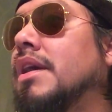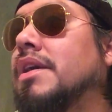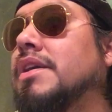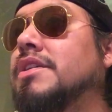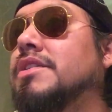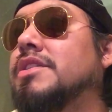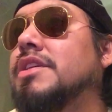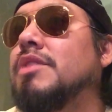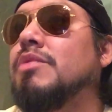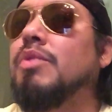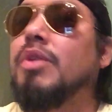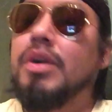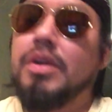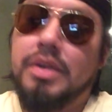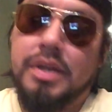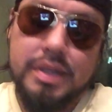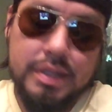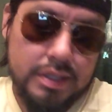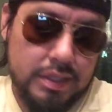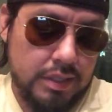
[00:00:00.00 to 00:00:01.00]
And he's like,
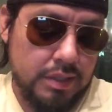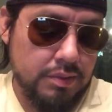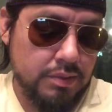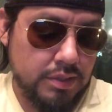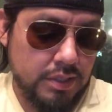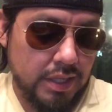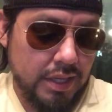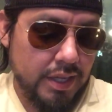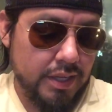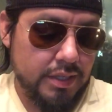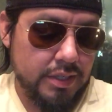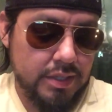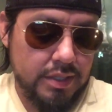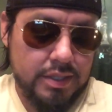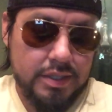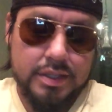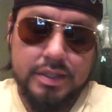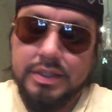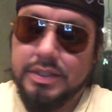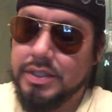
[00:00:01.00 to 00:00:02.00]
well, I was glad
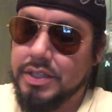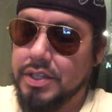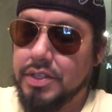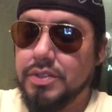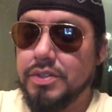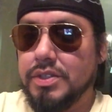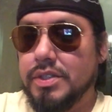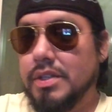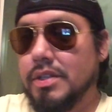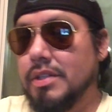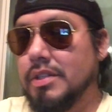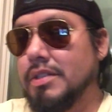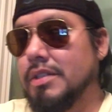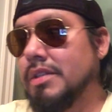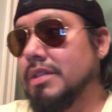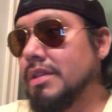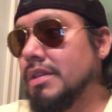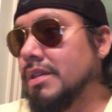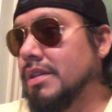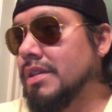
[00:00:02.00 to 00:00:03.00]
to see you, son.
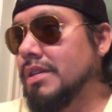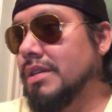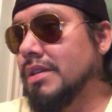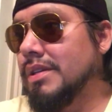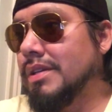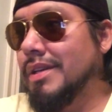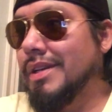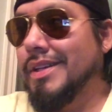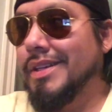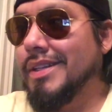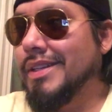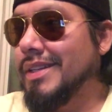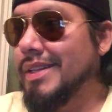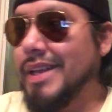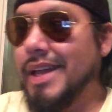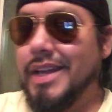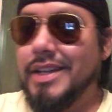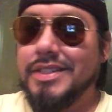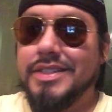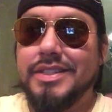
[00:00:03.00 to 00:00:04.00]

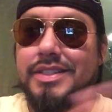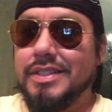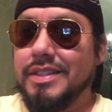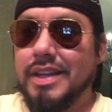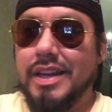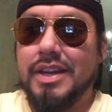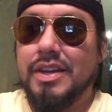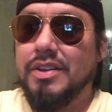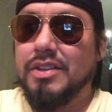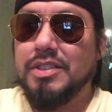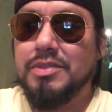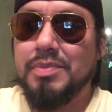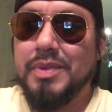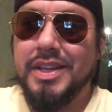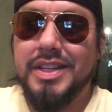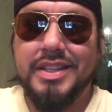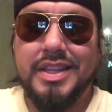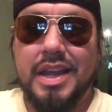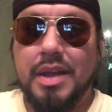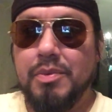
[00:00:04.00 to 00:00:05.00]
And nice, I don't know,
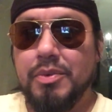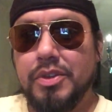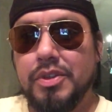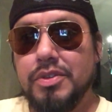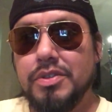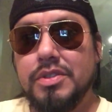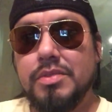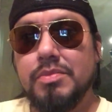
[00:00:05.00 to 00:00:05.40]
spending time with you,